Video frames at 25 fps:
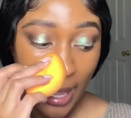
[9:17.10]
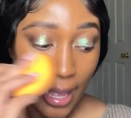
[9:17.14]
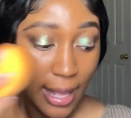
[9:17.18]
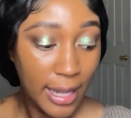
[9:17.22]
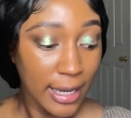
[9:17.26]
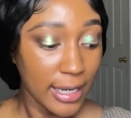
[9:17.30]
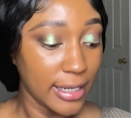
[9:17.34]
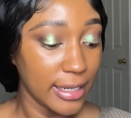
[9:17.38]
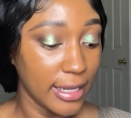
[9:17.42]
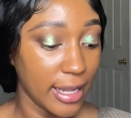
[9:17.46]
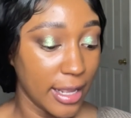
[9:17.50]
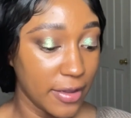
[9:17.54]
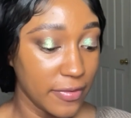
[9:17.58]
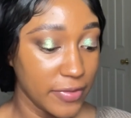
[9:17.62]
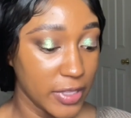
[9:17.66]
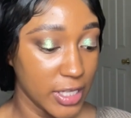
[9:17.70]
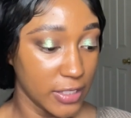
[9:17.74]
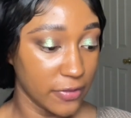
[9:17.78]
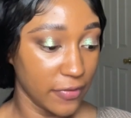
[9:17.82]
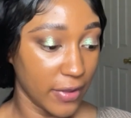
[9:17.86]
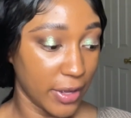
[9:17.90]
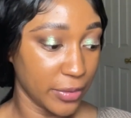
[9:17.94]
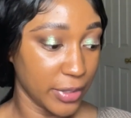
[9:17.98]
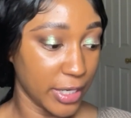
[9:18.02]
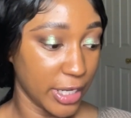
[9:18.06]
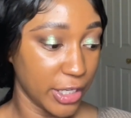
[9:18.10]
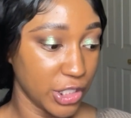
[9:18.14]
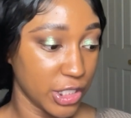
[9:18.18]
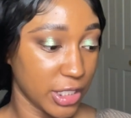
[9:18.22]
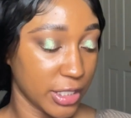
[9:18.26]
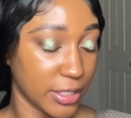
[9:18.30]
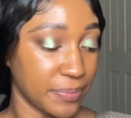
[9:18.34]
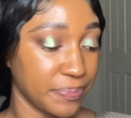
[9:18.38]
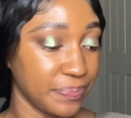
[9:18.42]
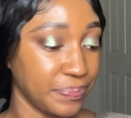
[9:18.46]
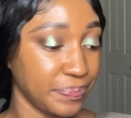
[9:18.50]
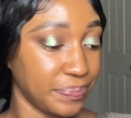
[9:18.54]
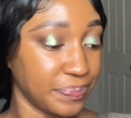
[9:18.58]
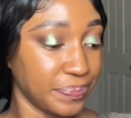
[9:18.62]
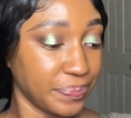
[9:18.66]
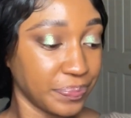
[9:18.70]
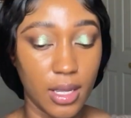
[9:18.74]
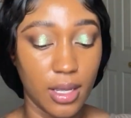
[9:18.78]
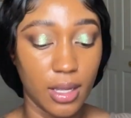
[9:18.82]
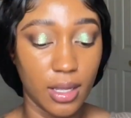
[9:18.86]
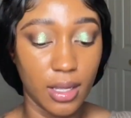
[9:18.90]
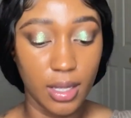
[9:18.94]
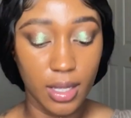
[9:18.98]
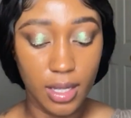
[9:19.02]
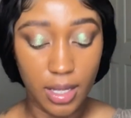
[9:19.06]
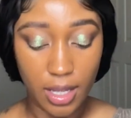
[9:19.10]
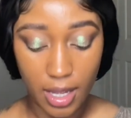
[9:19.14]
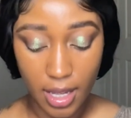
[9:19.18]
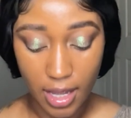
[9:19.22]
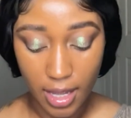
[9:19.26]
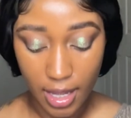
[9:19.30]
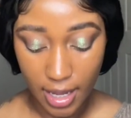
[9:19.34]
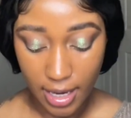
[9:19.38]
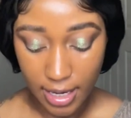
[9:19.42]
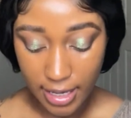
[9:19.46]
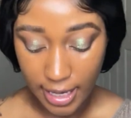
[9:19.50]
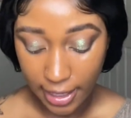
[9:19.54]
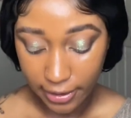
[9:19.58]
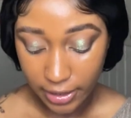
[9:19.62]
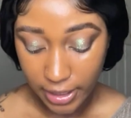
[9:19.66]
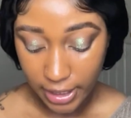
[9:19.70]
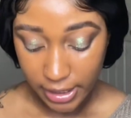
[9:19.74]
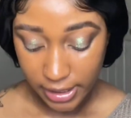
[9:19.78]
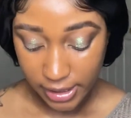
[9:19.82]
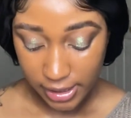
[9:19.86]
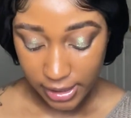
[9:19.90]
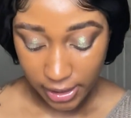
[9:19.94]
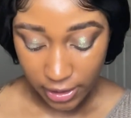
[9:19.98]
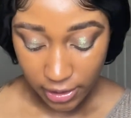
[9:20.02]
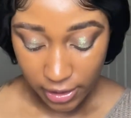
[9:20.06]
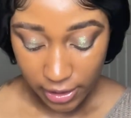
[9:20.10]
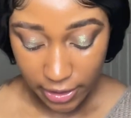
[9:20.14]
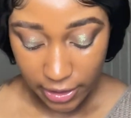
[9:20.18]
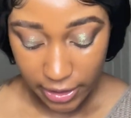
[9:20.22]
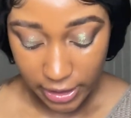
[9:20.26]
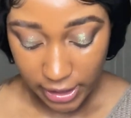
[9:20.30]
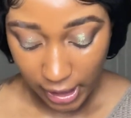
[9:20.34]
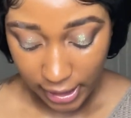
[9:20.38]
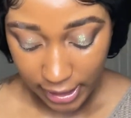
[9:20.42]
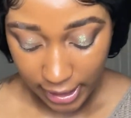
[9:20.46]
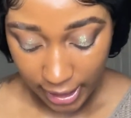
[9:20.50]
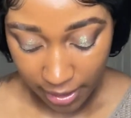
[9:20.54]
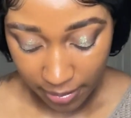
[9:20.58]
love this foundation. Now the concealers that